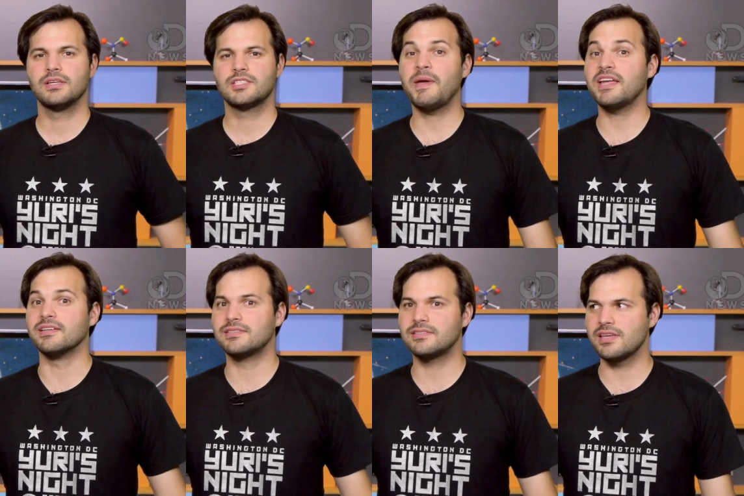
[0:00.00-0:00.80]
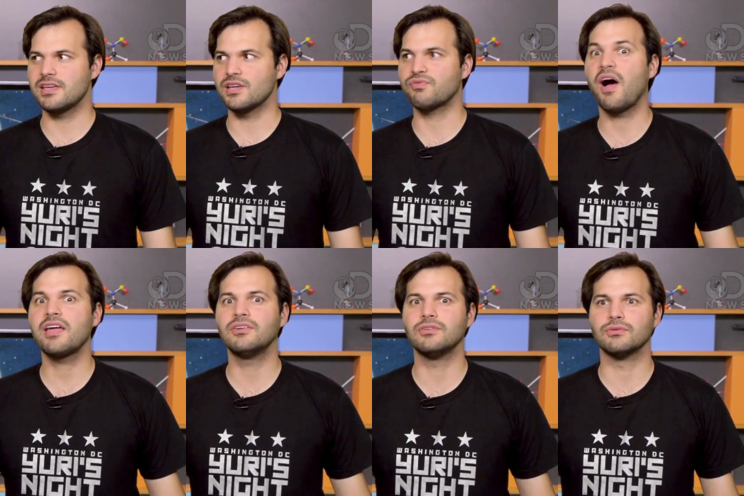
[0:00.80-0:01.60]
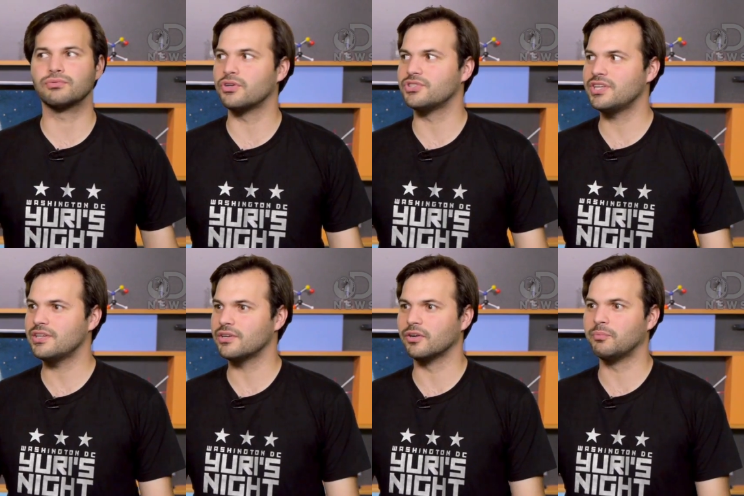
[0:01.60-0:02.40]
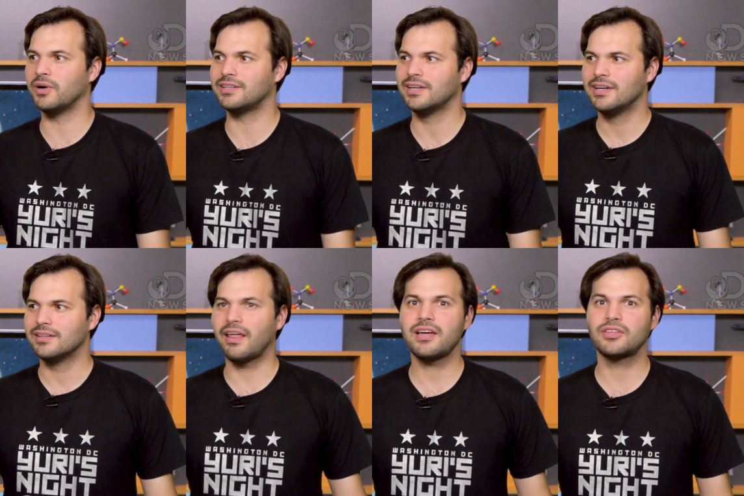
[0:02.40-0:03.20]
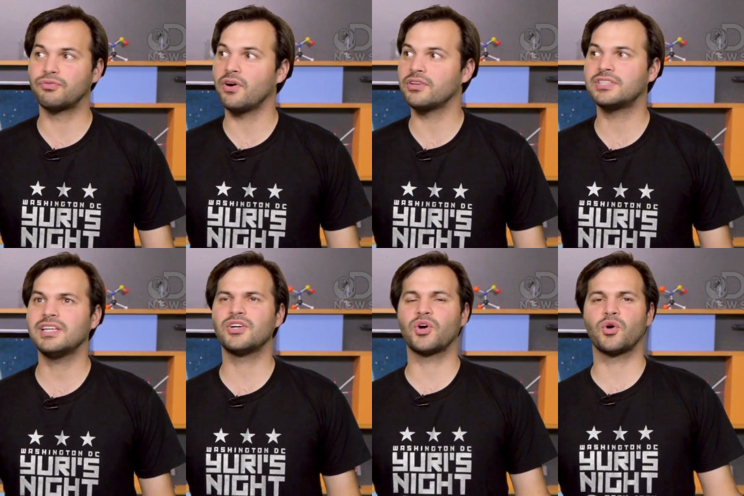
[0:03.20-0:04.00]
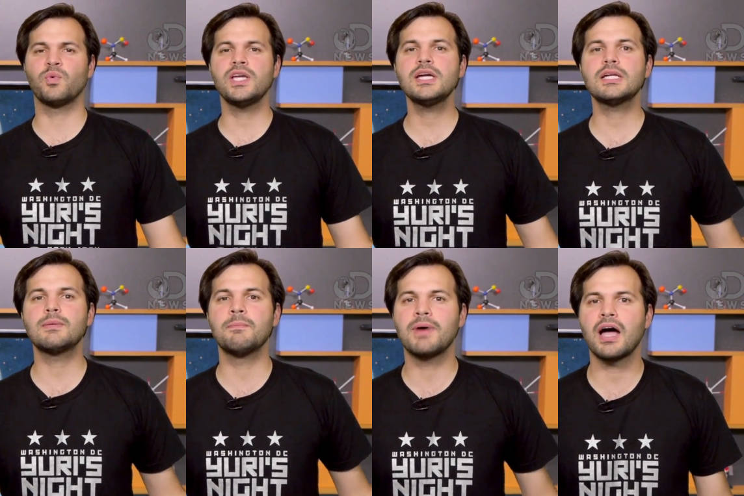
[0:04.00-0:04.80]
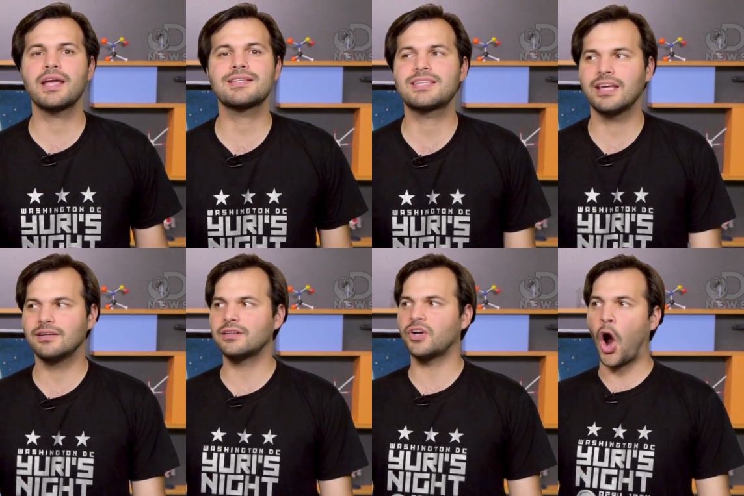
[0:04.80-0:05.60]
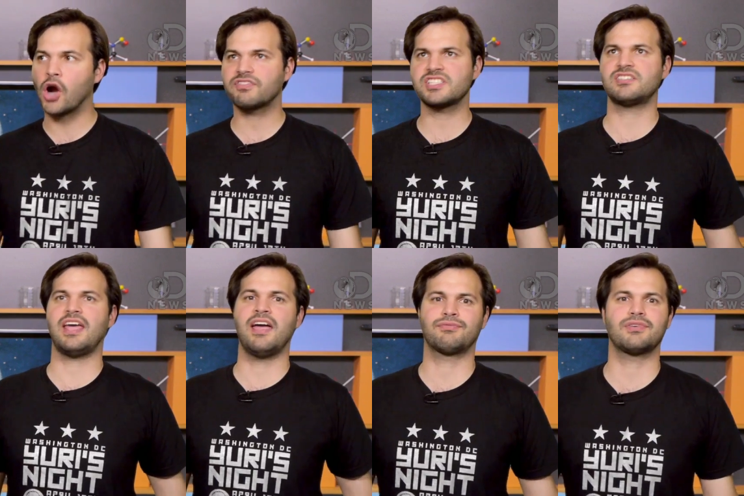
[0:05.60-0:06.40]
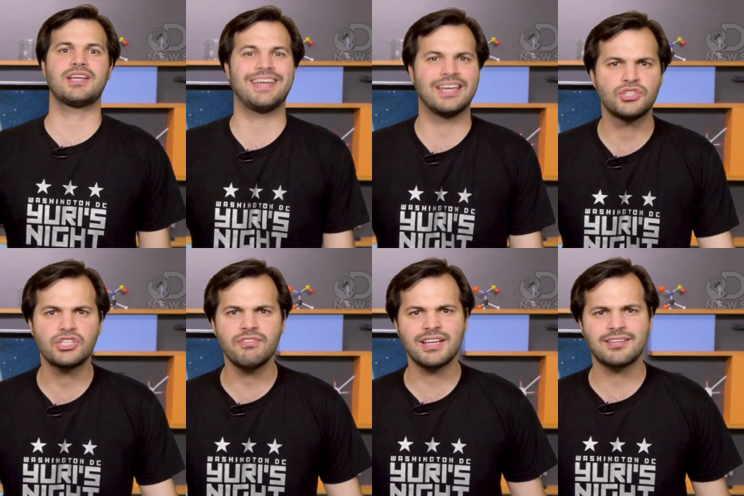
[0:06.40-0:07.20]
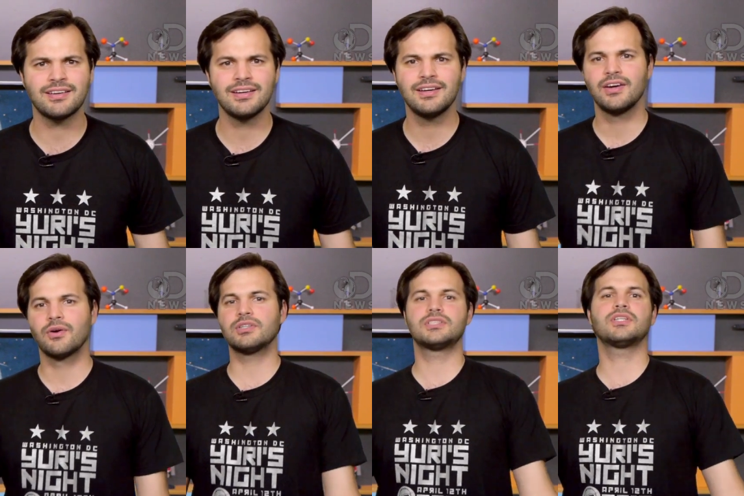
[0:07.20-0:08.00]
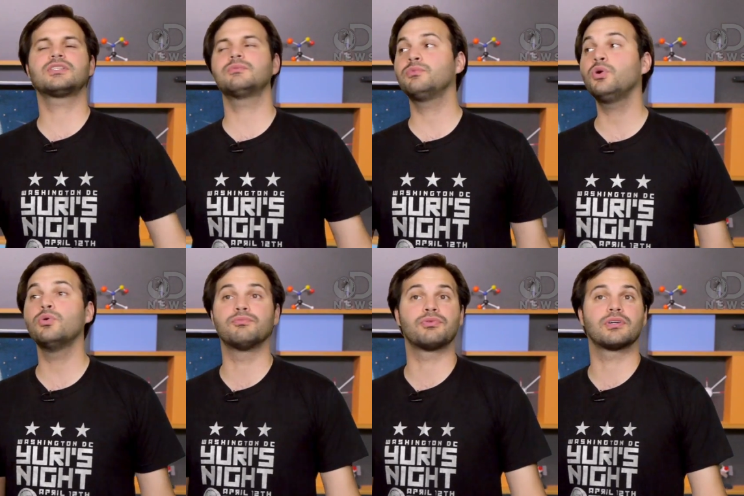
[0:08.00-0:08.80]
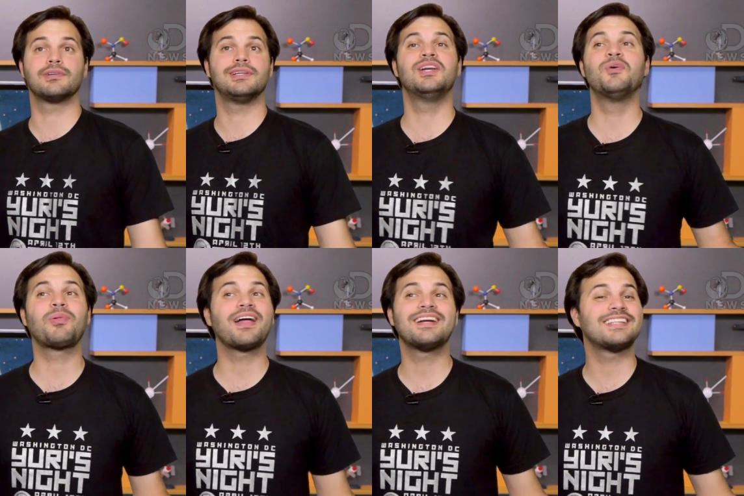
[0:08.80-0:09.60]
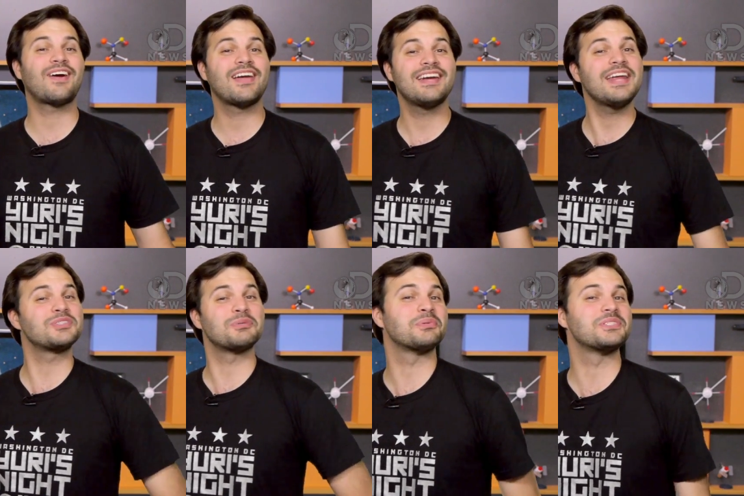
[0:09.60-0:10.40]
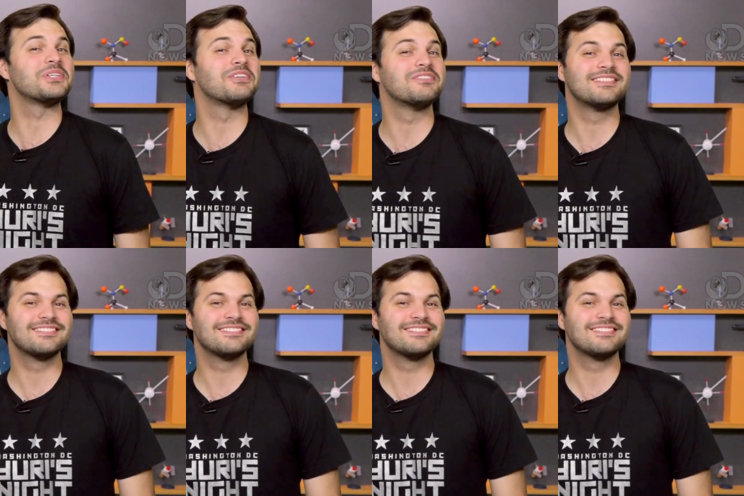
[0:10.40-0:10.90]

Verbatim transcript: Space, the final frontier. But like the frontier, are we gonna mine, till, and harvest every inch of it? Or is there some room for an interplanetary nature preserve?